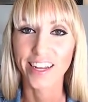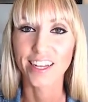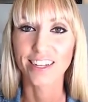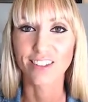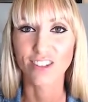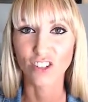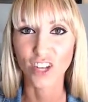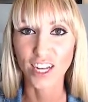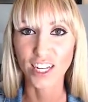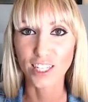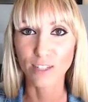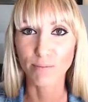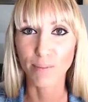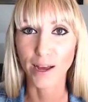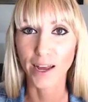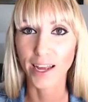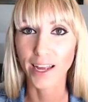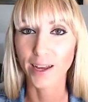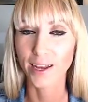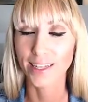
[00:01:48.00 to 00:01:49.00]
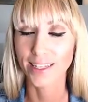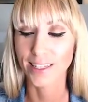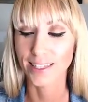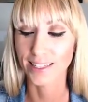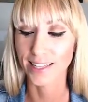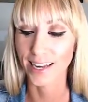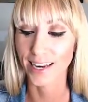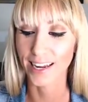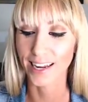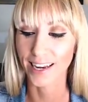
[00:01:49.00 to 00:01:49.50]
just by
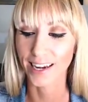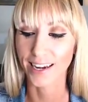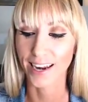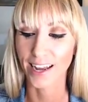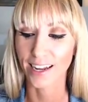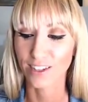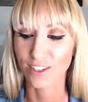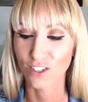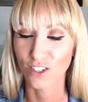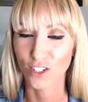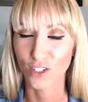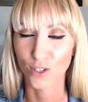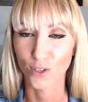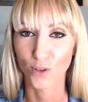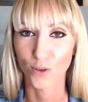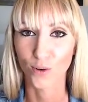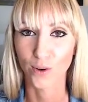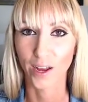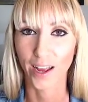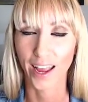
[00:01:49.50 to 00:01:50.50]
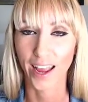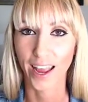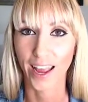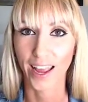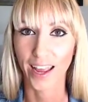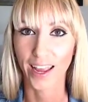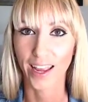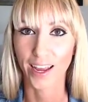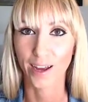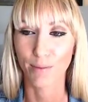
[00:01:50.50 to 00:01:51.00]
setting it next to
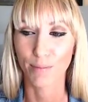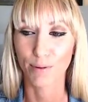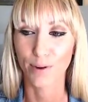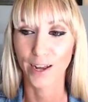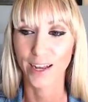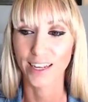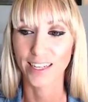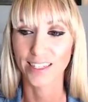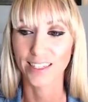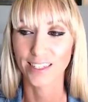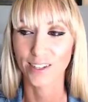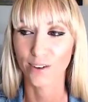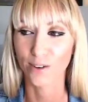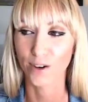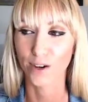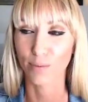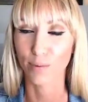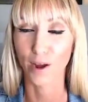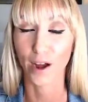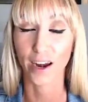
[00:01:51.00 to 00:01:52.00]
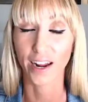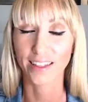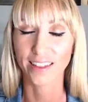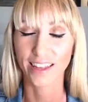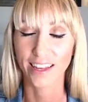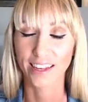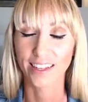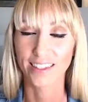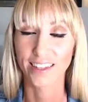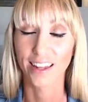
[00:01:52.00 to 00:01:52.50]
a price or a product
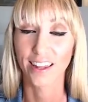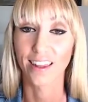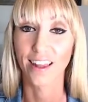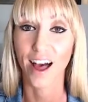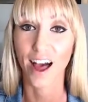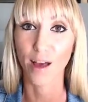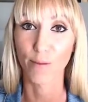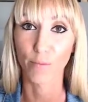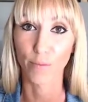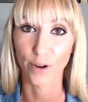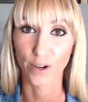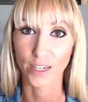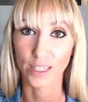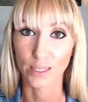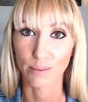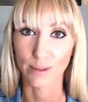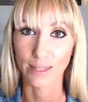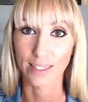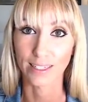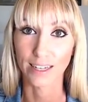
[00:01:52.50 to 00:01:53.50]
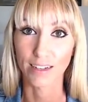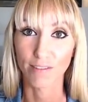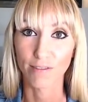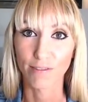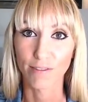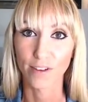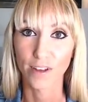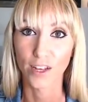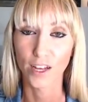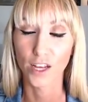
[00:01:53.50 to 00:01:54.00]
that is a lot more
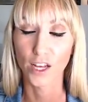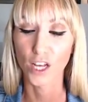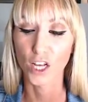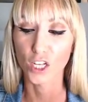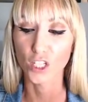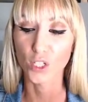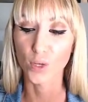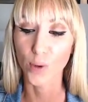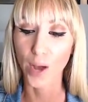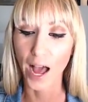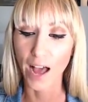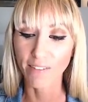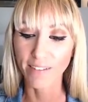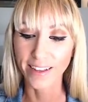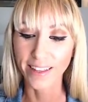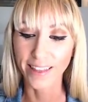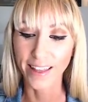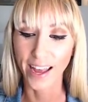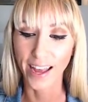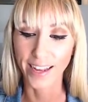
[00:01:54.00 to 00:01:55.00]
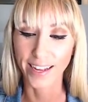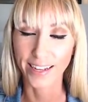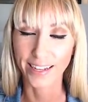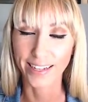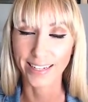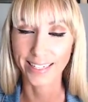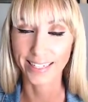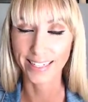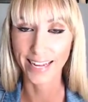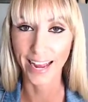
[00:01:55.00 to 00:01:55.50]
expensive. So having that
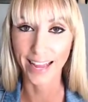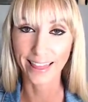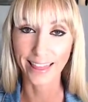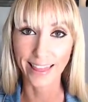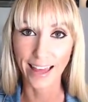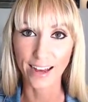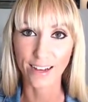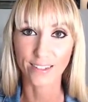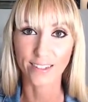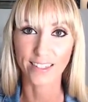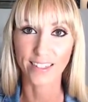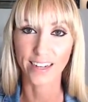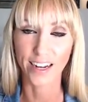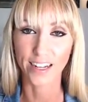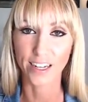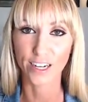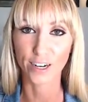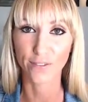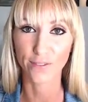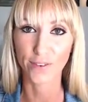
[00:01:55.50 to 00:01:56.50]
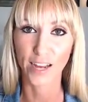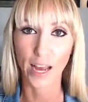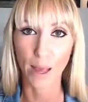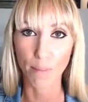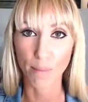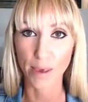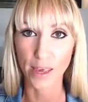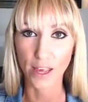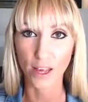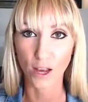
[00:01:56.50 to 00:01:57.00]
$10,000
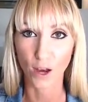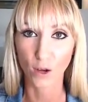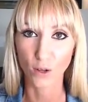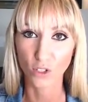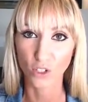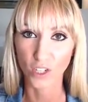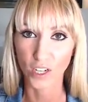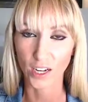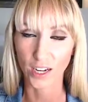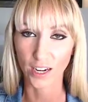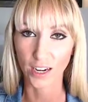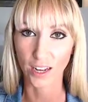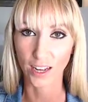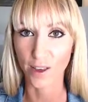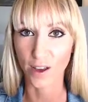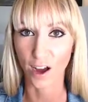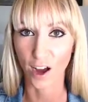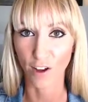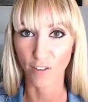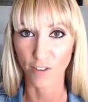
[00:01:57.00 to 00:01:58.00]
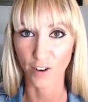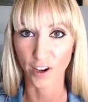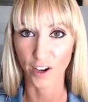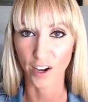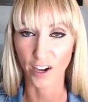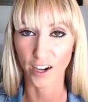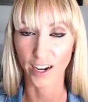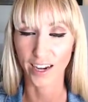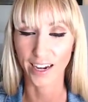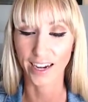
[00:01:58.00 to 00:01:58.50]
VIP coaching
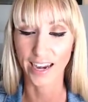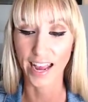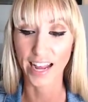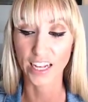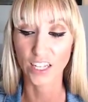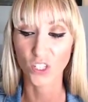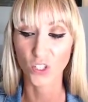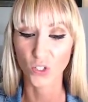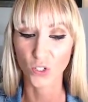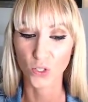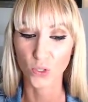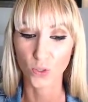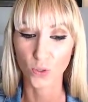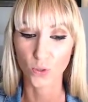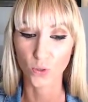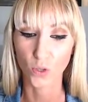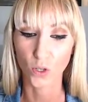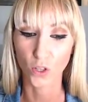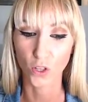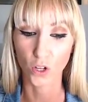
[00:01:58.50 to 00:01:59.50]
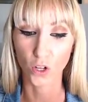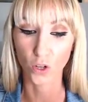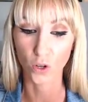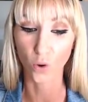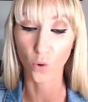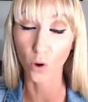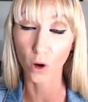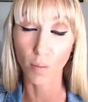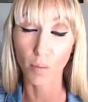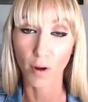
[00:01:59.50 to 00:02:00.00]
offer next to the
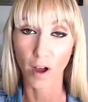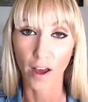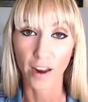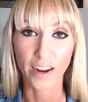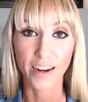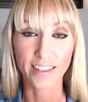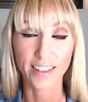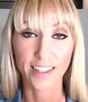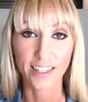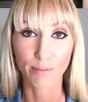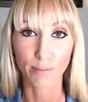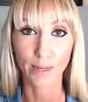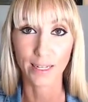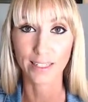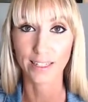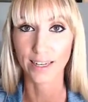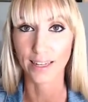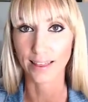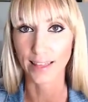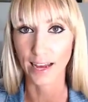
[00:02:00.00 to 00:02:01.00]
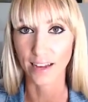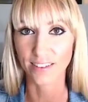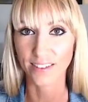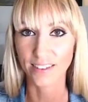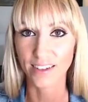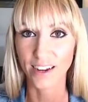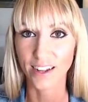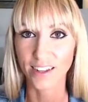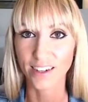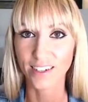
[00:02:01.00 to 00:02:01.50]
core product that's placed at
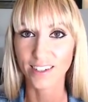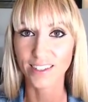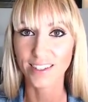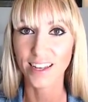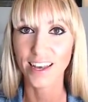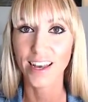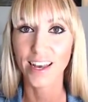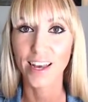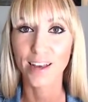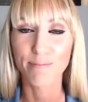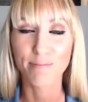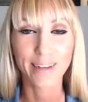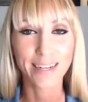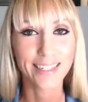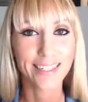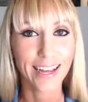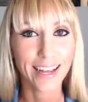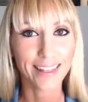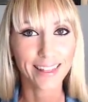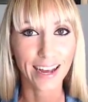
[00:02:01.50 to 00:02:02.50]
$1,000 makes that